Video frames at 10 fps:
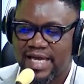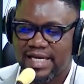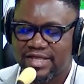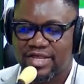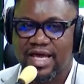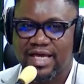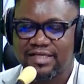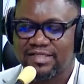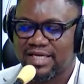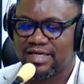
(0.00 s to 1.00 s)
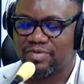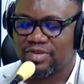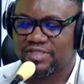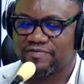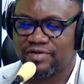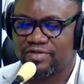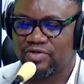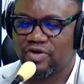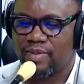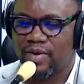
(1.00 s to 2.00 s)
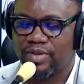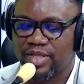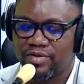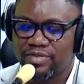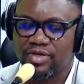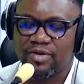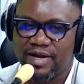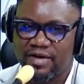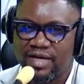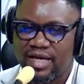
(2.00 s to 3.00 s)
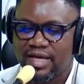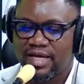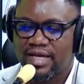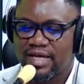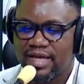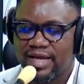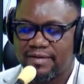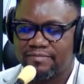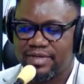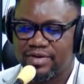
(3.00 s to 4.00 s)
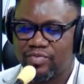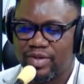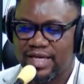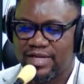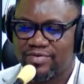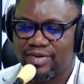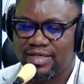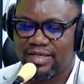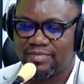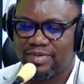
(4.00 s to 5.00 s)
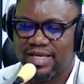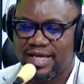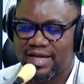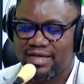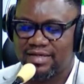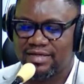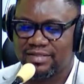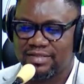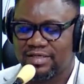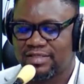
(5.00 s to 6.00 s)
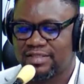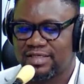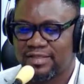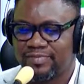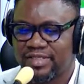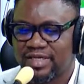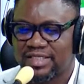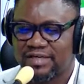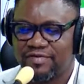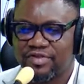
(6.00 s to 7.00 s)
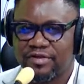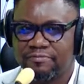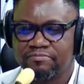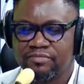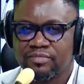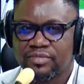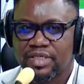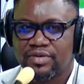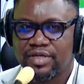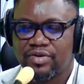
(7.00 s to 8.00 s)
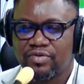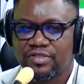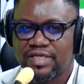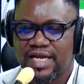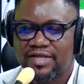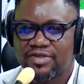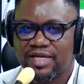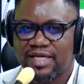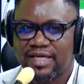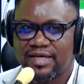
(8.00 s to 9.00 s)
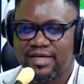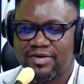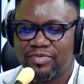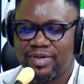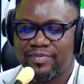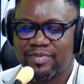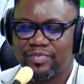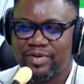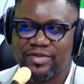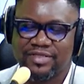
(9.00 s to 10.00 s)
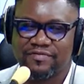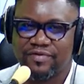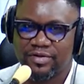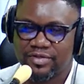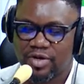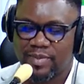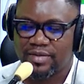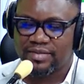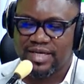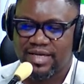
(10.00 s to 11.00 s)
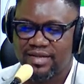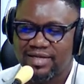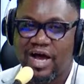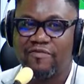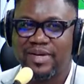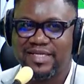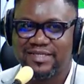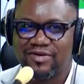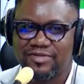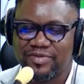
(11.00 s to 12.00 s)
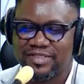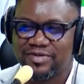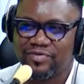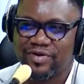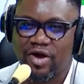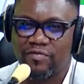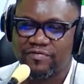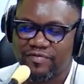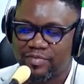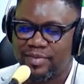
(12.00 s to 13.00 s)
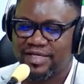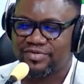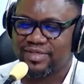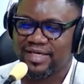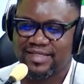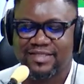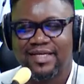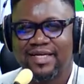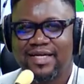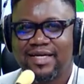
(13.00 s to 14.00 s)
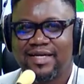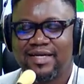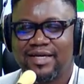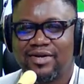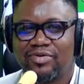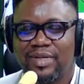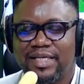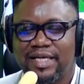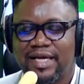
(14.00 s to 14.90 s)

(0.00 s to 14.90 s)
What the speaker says: chains, and they were just free to talk about what they want to talk about. You know, when Nigerian media and this particular television, you know, was largely, you know, people were just afraid to talk about government because we're still recovering from the military days, you know, and